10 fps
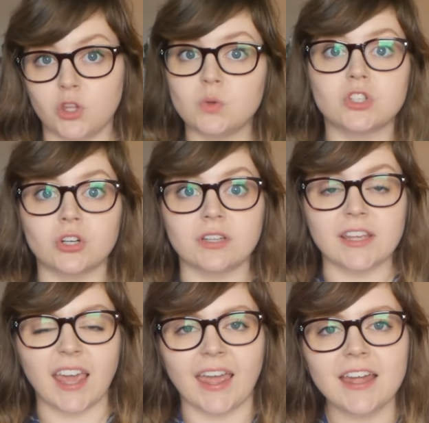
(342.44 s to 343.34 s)
you
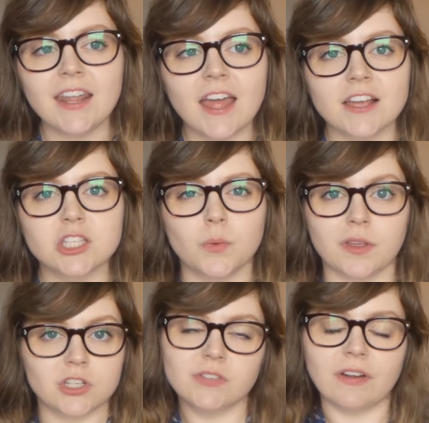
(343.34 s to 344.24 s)
certainly can, so we
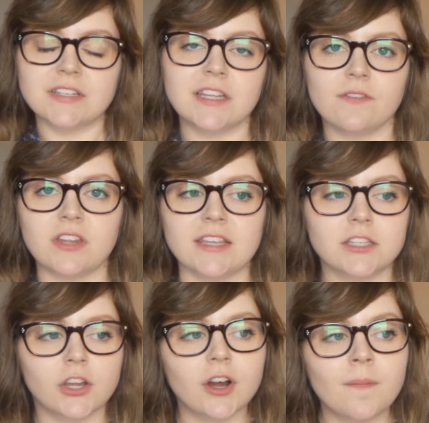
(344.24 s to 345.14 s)
can just find it even
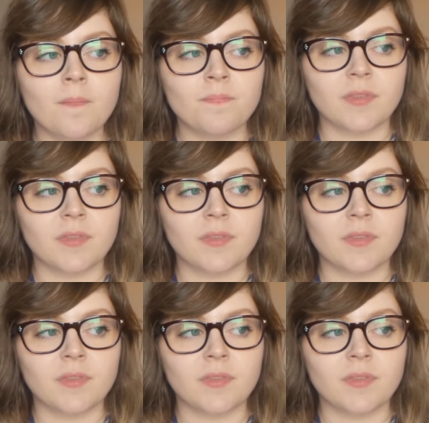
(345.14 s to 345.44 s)
easier.